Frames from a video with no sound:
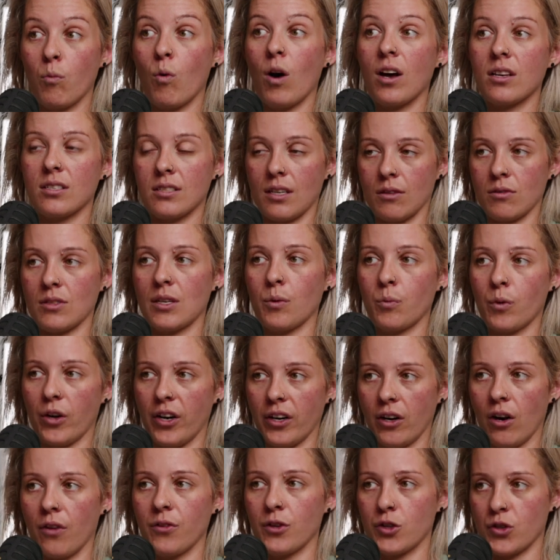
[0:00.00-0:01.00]
whilst I was at
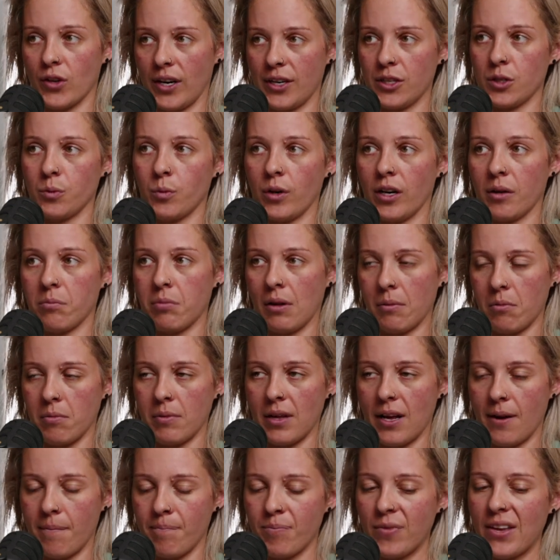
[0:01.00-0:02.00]
work, on the train to work, blah, blah, blah,
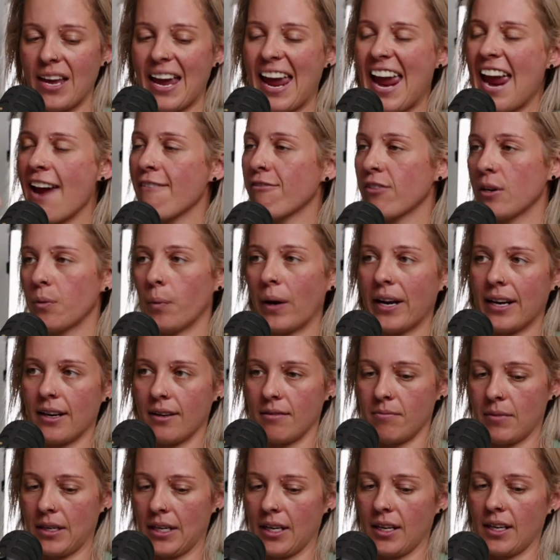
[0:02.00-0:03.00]
every
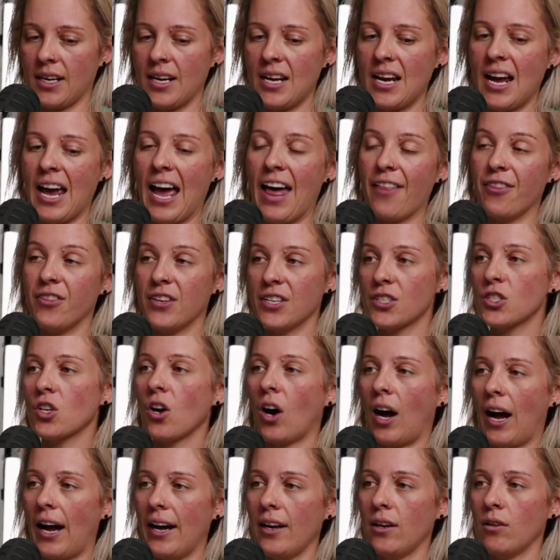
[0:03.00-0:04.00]
waking minute. And this
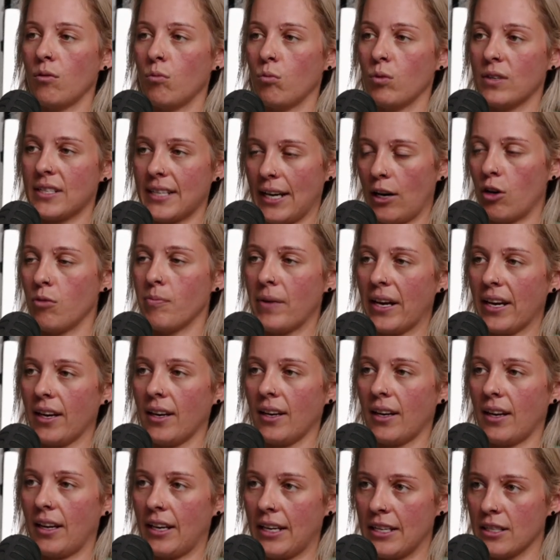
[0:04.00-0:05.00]
guy would tell me
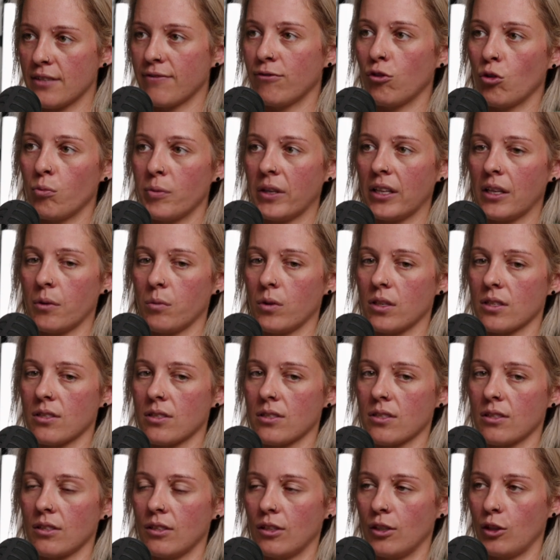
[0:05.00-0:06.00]
his formula
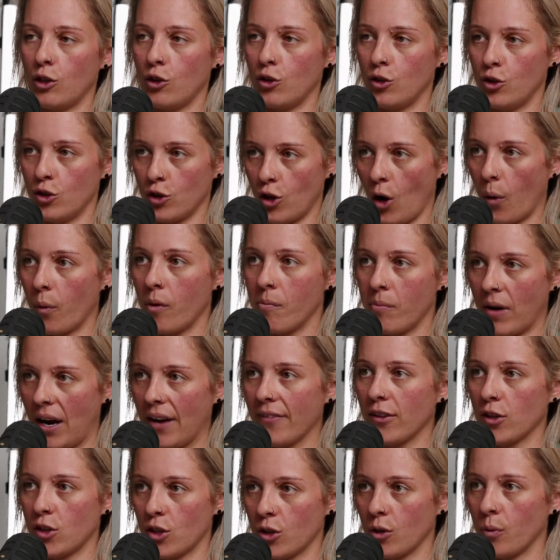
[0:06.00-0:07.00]
was go and buy
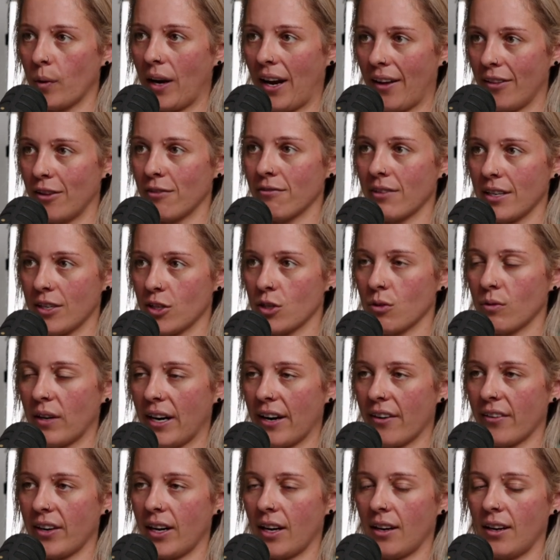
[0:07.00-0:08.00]
the 2 out in the regional
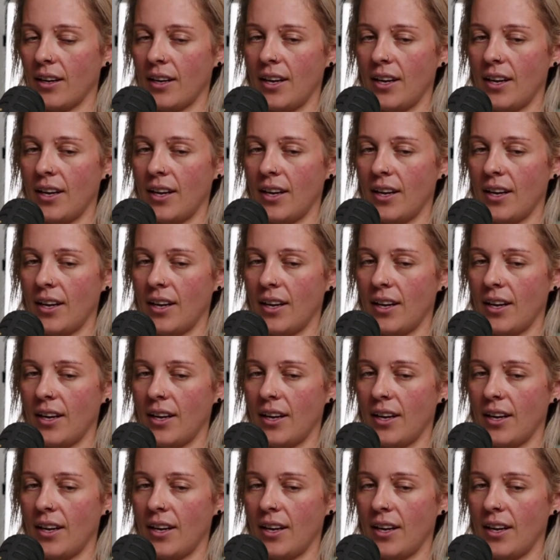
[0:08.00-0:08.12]
area.